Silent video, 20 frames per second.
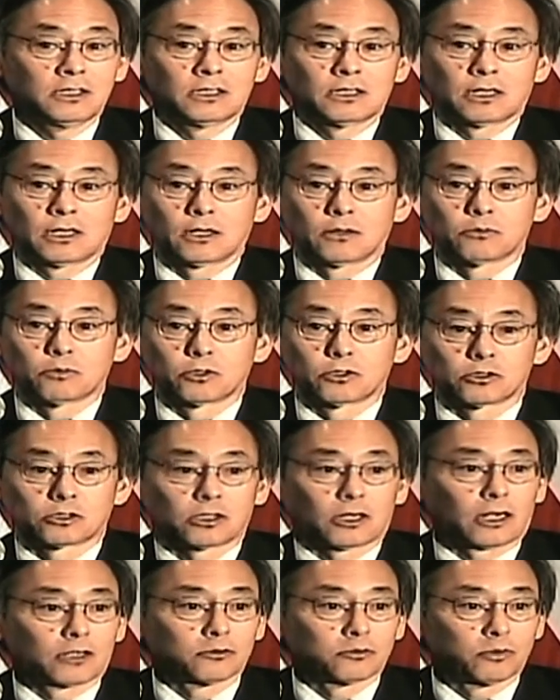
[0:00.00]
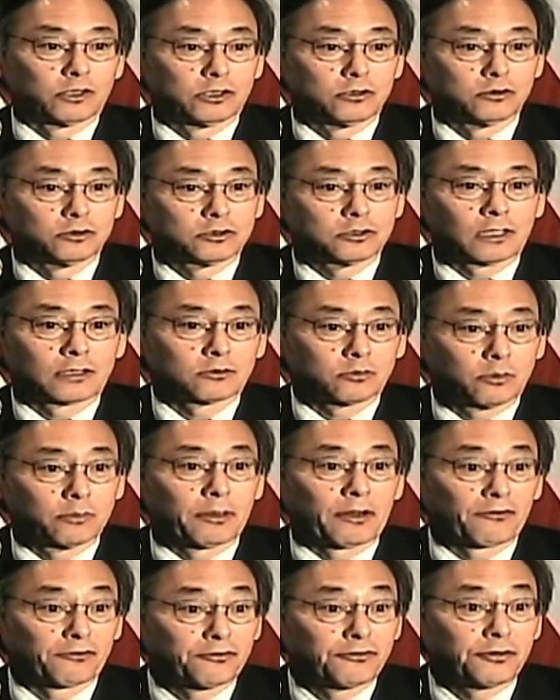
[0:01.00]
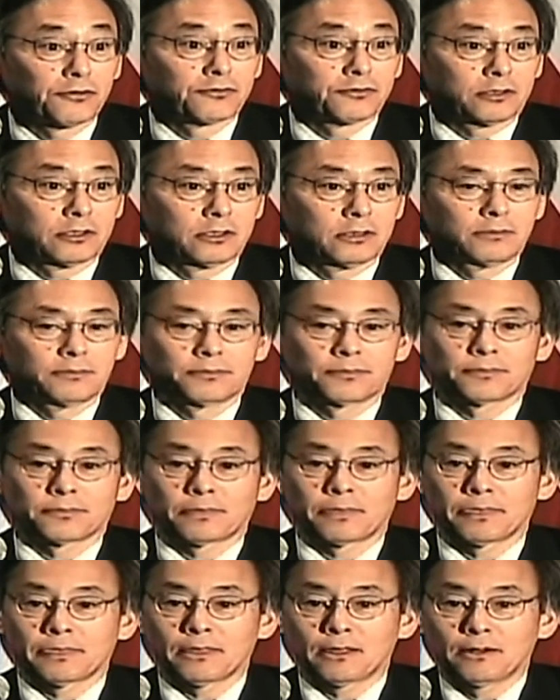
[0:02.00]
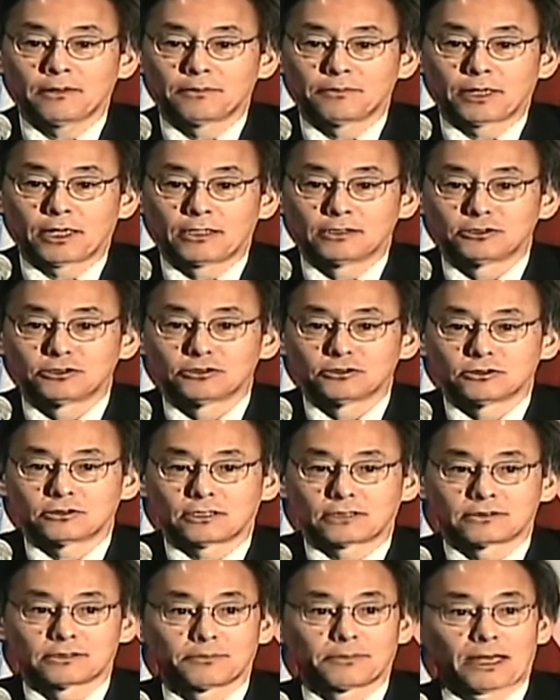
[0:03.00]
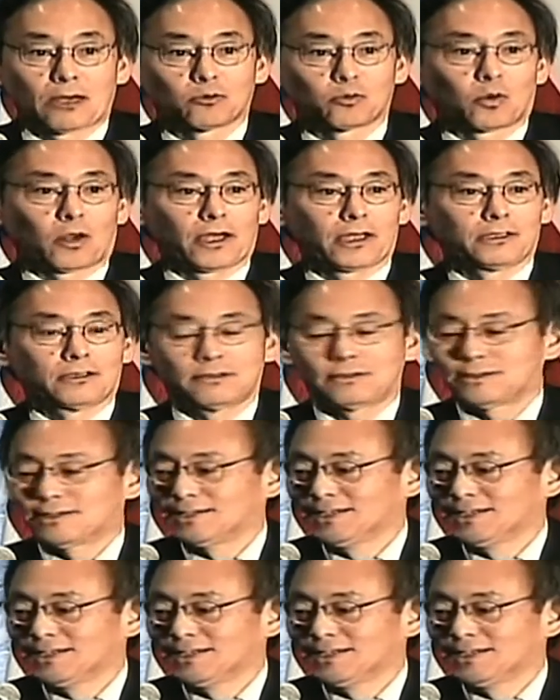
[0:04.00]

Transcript: Uh, we're kind to reduce that to about 50 pages. That's about right.